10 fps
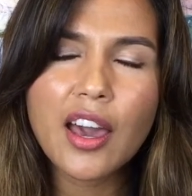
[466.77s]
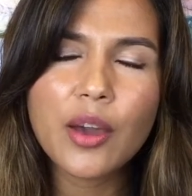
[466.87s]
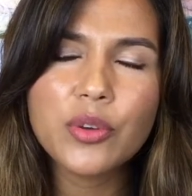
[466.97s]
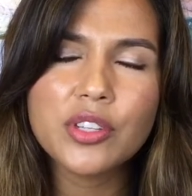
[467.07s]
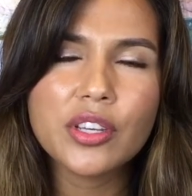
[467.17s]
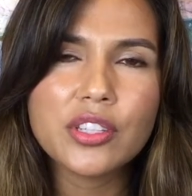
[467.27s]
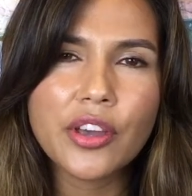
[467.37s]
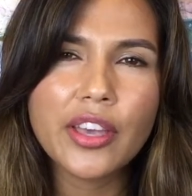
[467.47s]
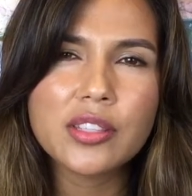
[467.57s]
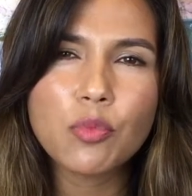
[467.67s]
wish I could
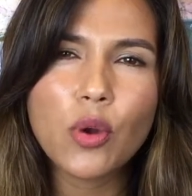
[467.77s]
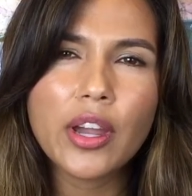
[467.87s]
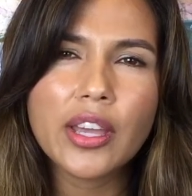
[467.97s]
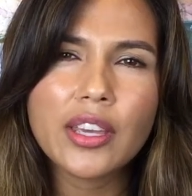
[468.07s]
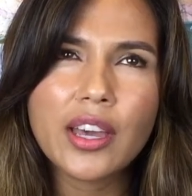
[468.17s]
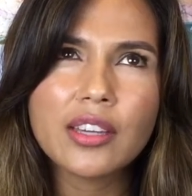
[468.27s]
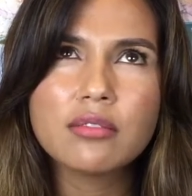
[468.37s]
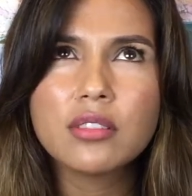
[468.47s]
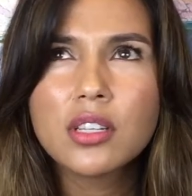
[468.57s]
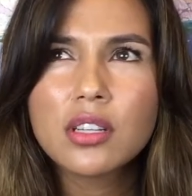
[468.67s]
tell you guys more.
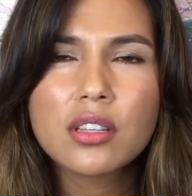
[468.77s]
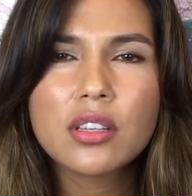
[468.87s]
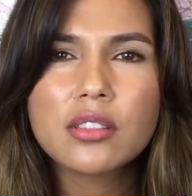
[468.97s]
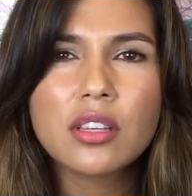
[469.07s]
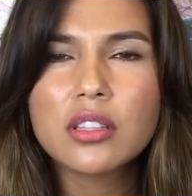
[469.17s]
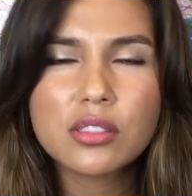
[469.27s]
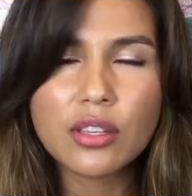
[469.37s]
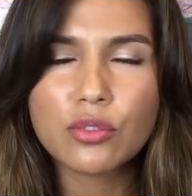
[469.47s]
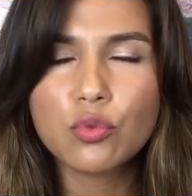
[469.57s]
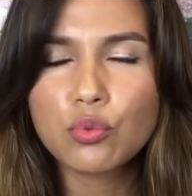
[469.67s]
It's
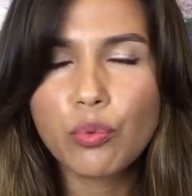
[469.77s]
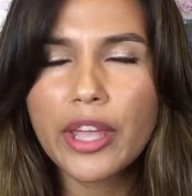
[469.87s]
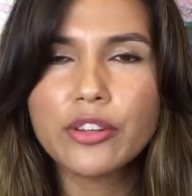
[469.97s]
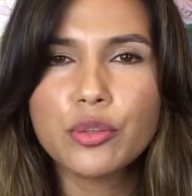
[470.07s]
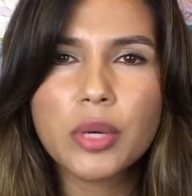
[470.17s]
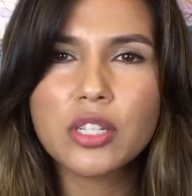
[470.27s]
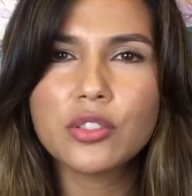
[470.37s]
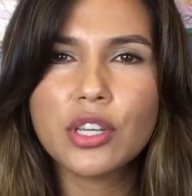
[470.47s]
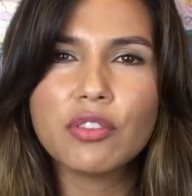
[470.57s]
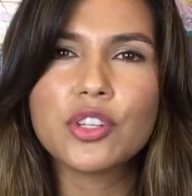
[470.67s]
like way too much
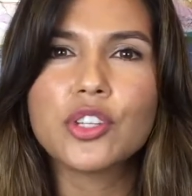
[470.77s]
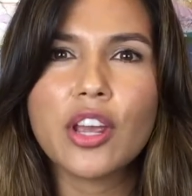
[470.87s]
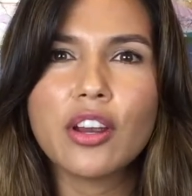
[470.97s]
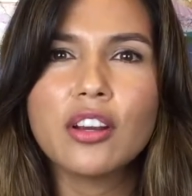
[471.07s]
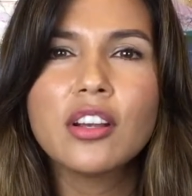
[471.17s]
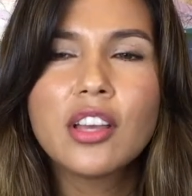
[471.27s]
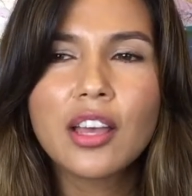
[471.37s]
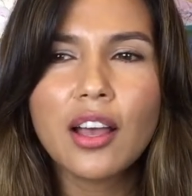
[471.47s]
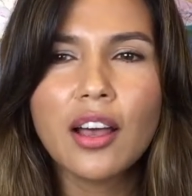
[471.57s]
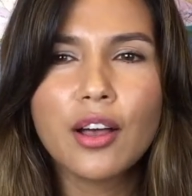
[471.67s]
to even share.
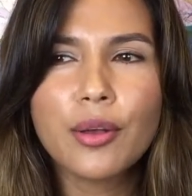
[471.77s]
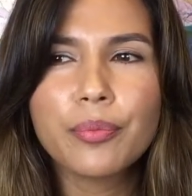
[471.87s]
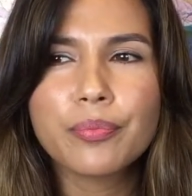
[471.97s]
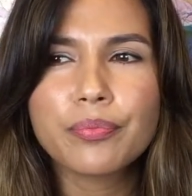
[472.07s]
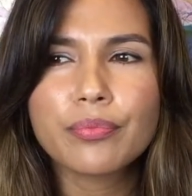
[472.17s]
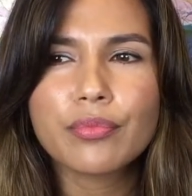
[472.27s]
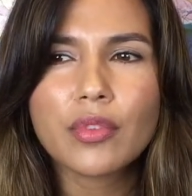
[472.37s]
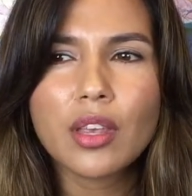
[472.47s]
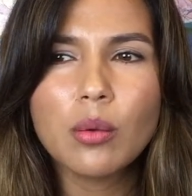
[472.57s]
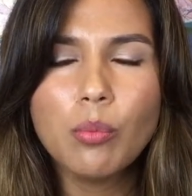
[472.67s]

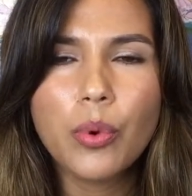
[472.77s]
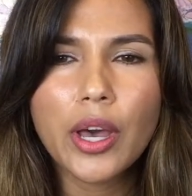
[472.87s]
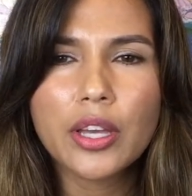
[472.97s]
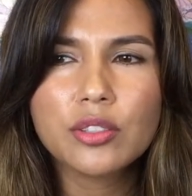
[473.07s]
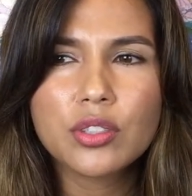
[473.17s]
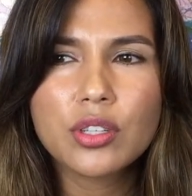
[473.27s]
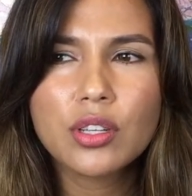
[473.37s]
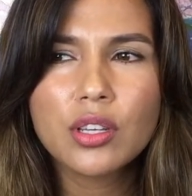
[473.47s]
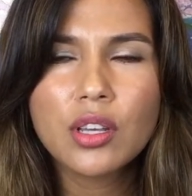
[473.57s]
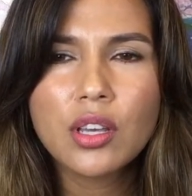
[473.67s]
But
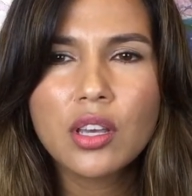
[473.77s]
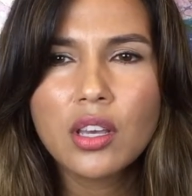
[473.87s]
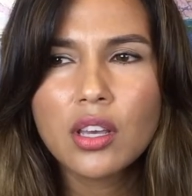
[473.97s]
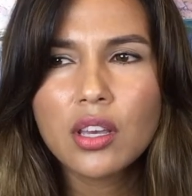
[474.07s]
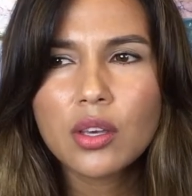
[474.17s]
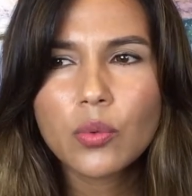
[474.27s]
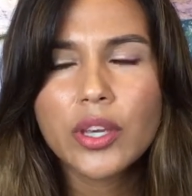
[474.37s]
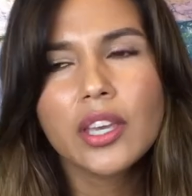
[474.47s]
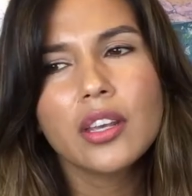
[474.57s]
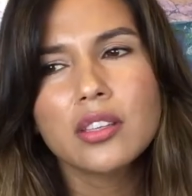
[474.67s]

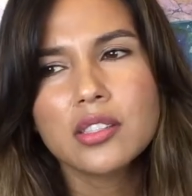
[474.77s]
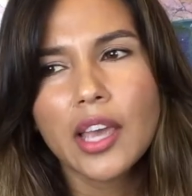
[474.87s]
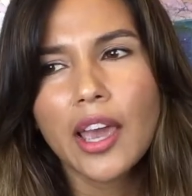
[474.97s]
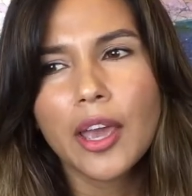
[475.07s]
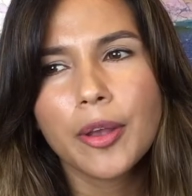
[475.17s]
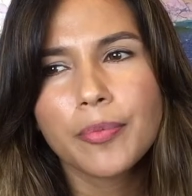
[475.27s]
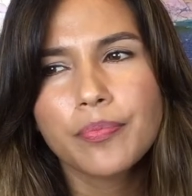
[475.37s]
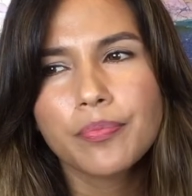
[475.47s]
what can I say?